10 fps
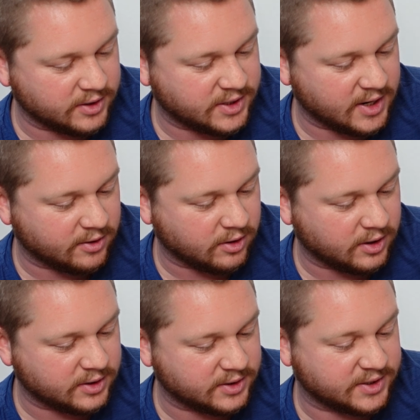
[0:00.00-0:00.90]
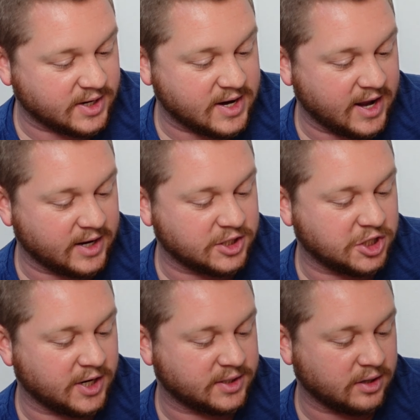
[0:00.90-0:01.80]
Integra Sedan
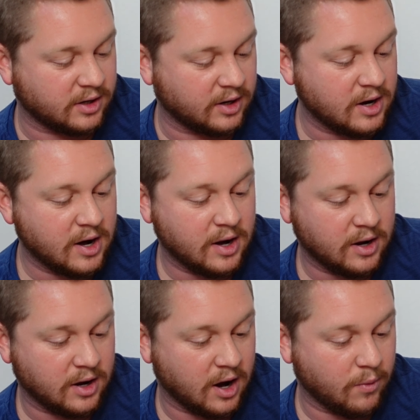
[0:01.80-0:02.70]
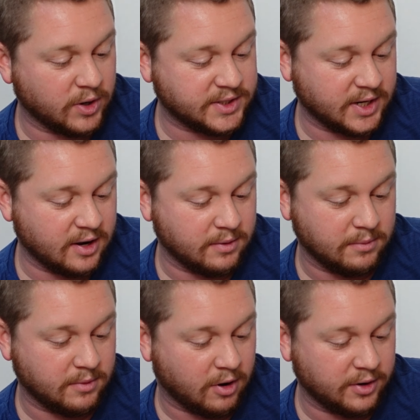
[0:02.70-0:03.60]
GSR. Once again,
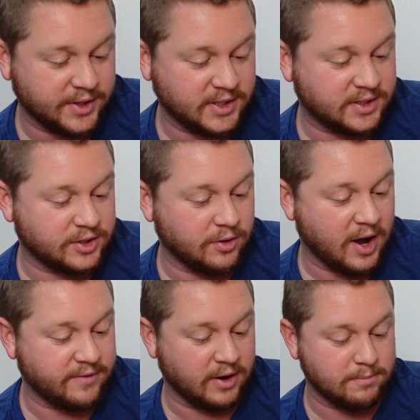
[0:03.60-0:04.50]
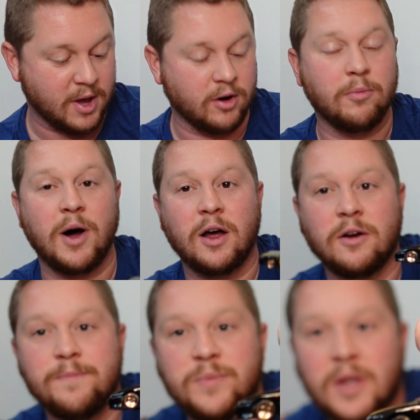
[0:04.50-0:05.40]
all these do have a metal
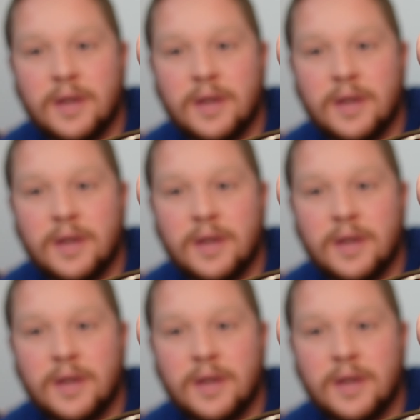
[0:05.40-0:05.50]
bottom,